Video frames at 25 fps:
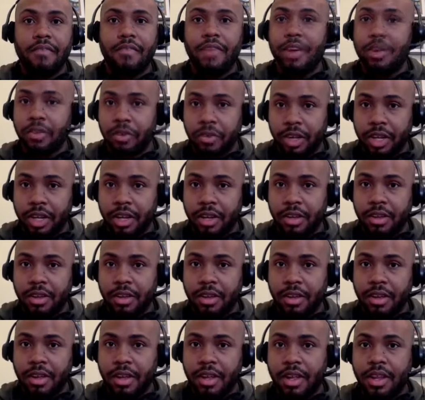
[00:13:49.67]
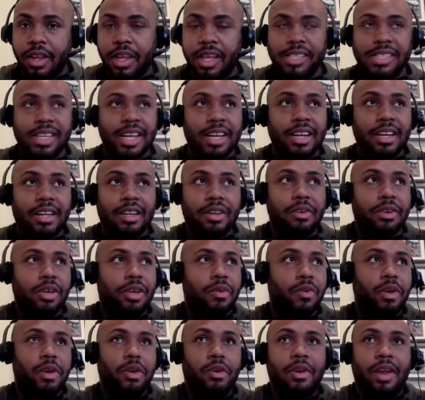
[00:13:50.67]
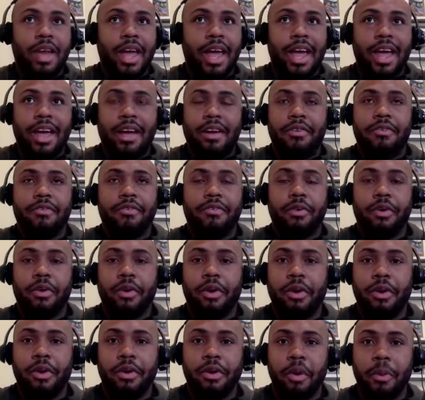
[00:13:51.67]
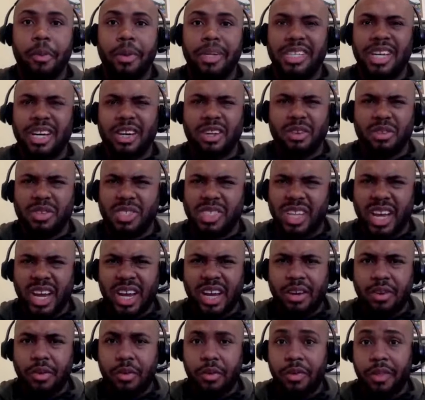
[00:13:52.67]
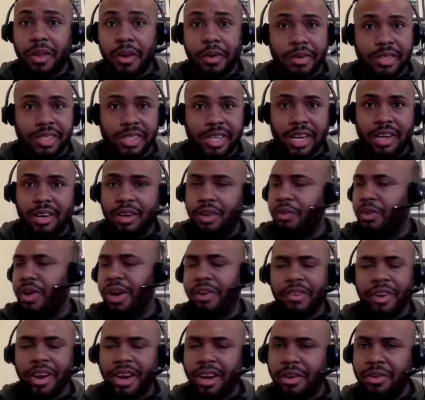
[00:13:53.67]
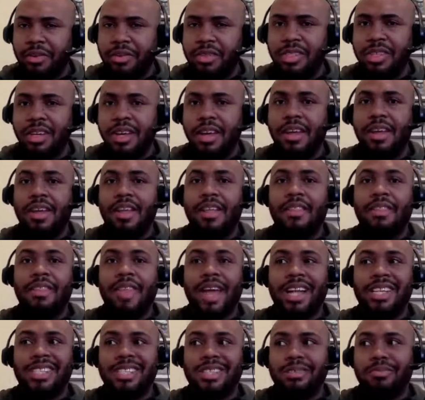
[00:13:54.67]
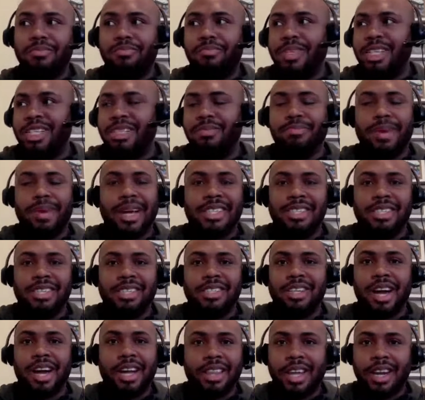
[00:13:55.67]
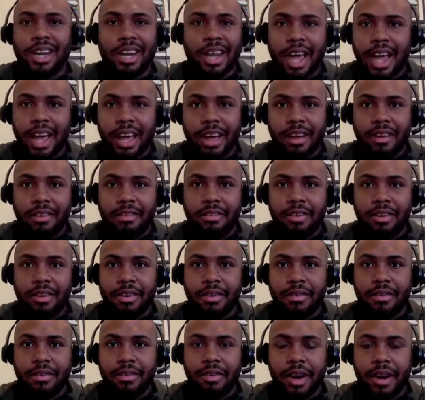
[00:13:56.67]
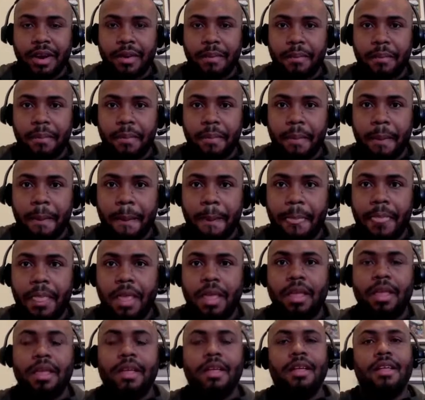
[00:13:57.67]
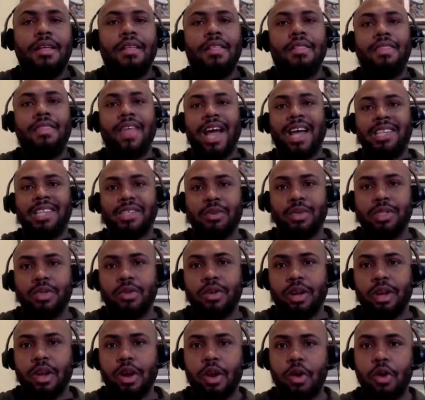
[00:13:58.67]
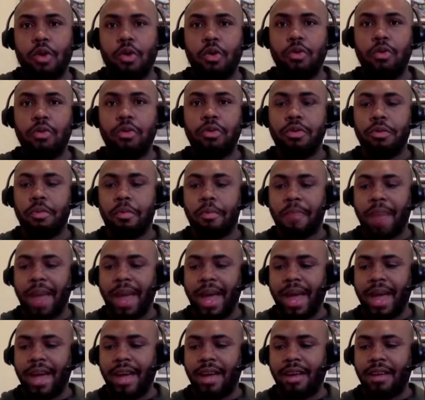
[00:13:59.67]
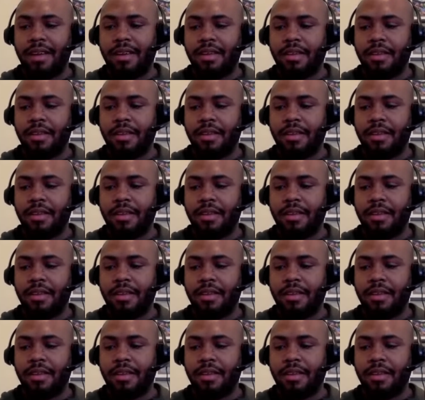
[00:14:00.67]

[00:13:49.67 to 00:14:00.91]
federally. That's not including what you're going to have for your particular state or their state or whatever else. That's just basically just cut that in half, right? That's what's going to hold back